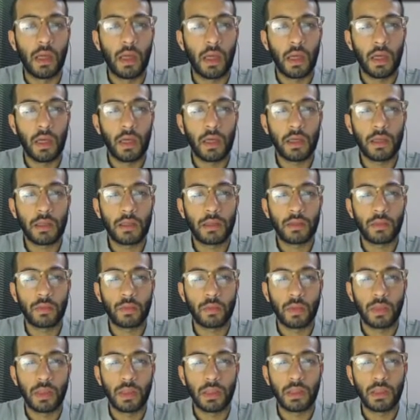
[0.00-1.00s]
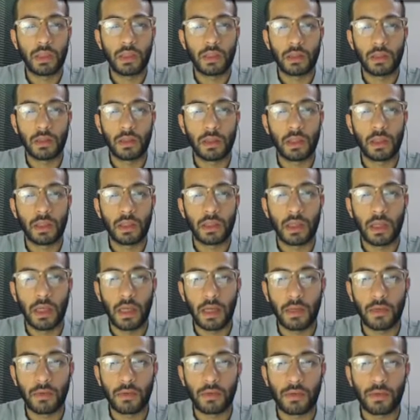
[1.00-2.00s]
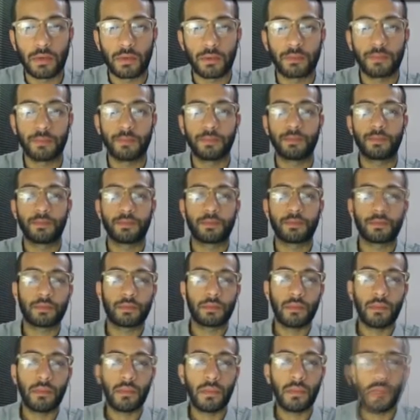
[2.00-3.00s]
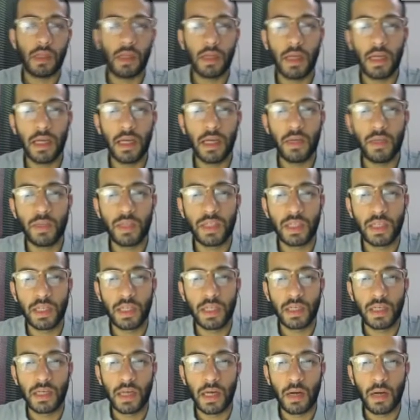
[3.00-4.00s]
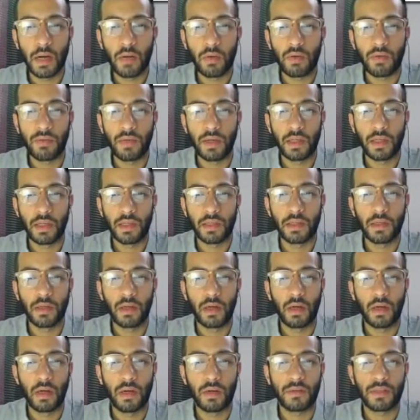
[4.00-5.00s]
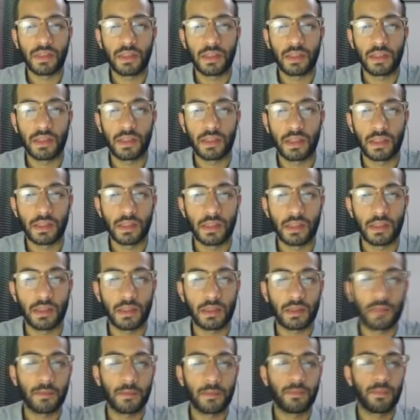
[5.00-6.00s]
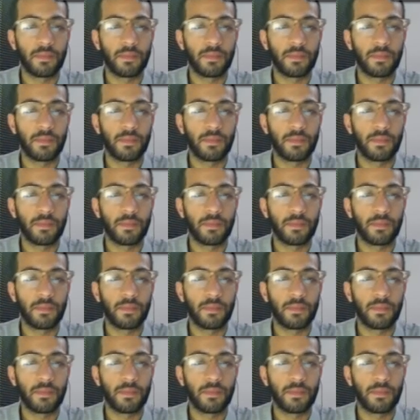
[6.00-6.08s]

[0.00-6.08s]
And we click enter, and we get our value of statistic.